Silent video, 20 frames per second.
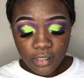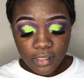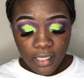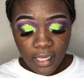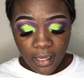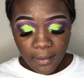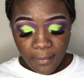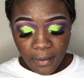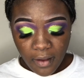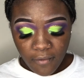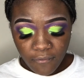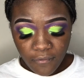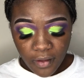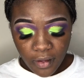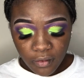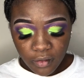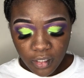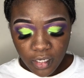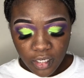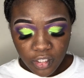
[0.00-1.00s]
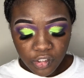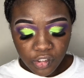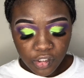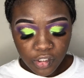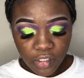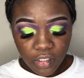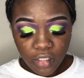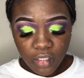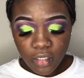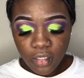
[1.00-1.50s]
to take my
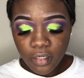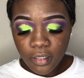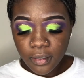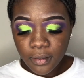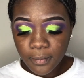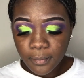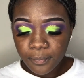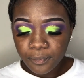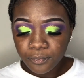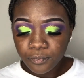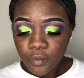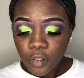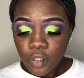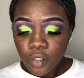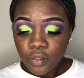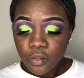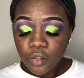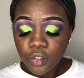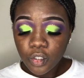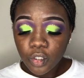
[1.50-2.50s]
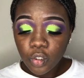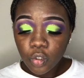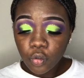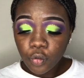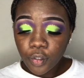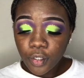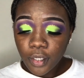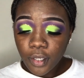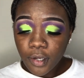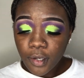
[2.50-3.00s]
foundation, the
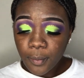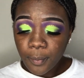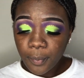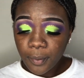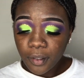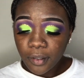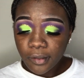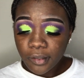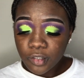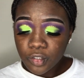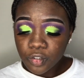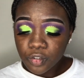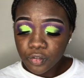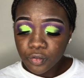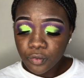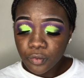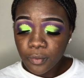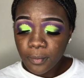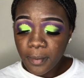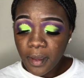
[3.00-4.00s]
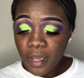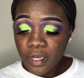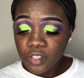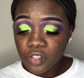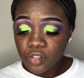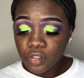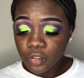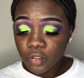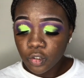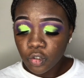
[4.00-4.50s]
L'Oreal Paris True
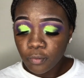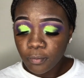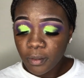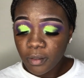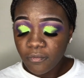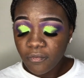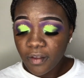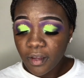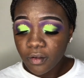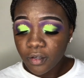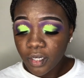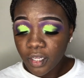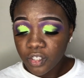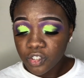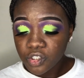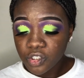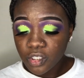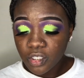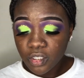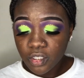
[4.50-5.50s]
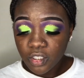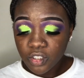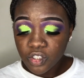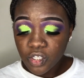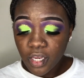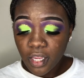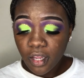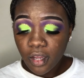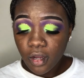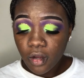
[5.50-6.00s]
Match Lumi Foundation in the
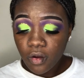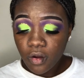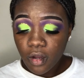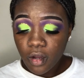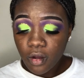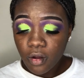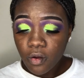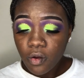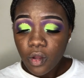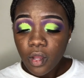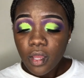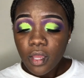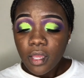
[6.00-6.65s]
shade Cocoa,